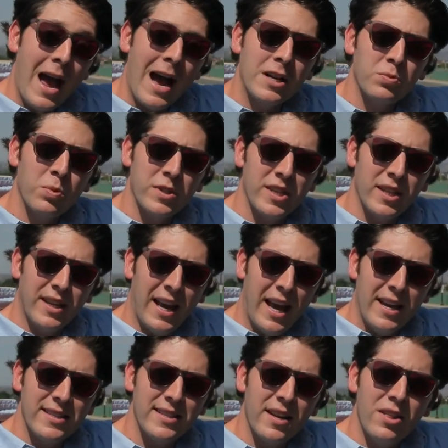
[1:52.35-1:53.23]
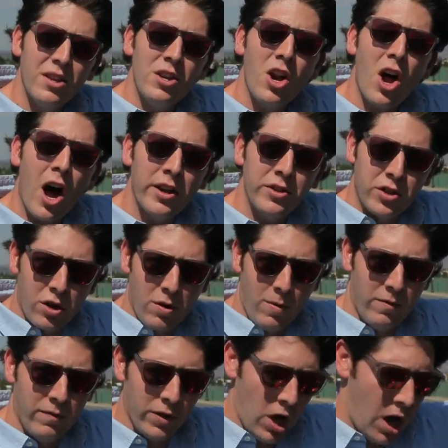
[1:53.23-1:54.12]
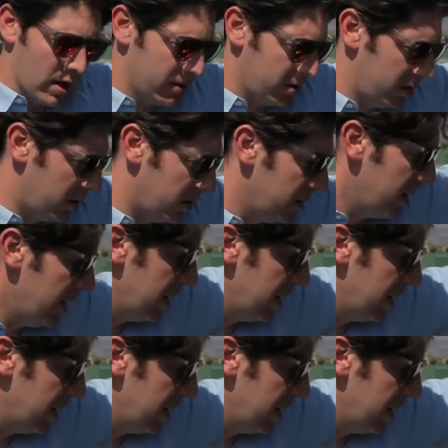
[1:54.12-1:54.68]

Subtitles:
as was the case in the non-turbo Veloster.